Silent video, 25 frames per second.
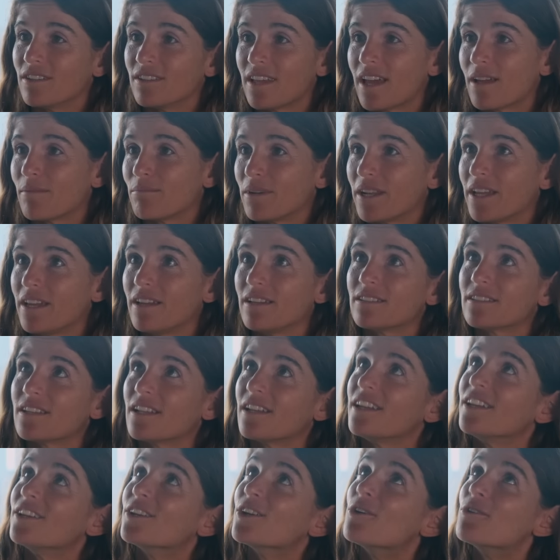that place
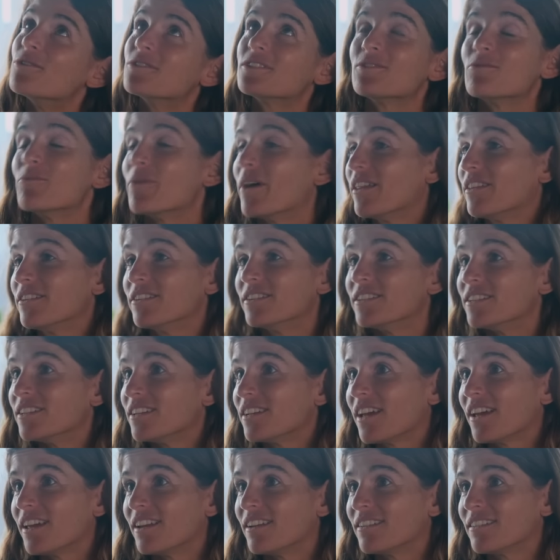that he knows the weather,
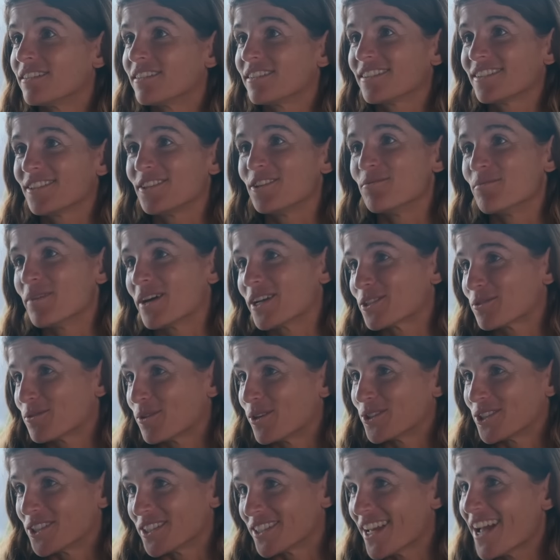and you might as
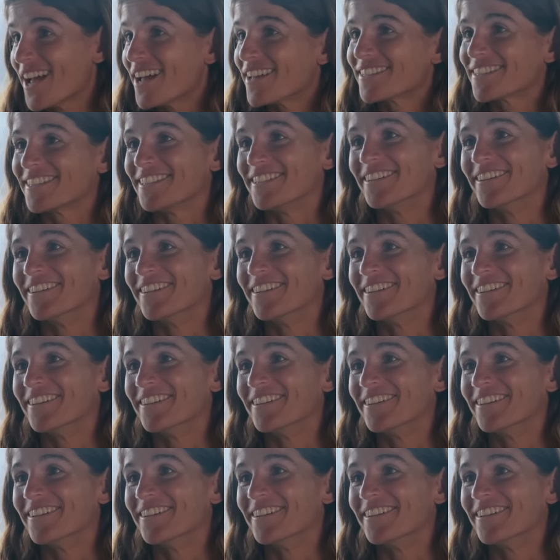well just ask,